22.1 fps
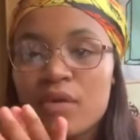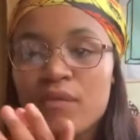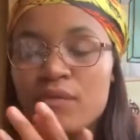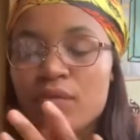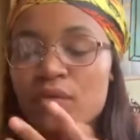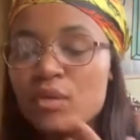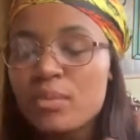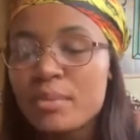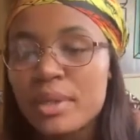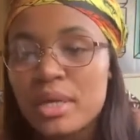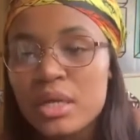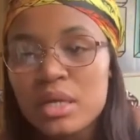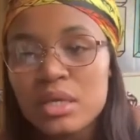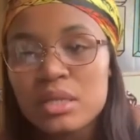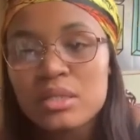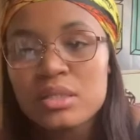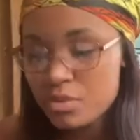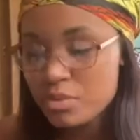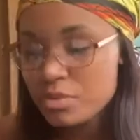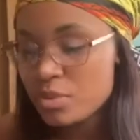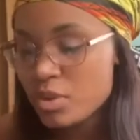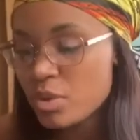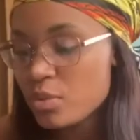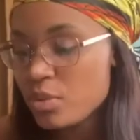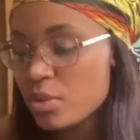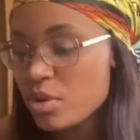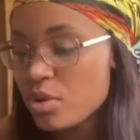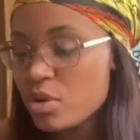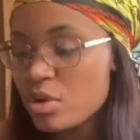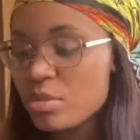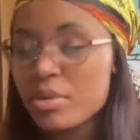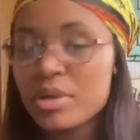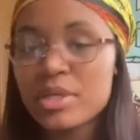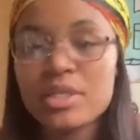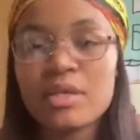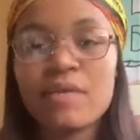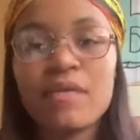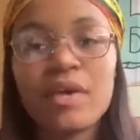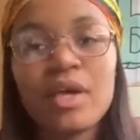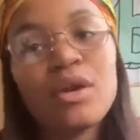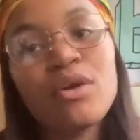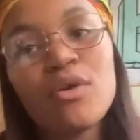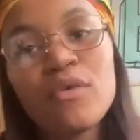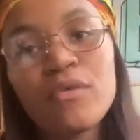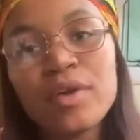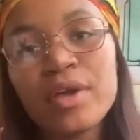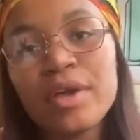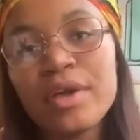a few minutes. We're gonna bring Savannah over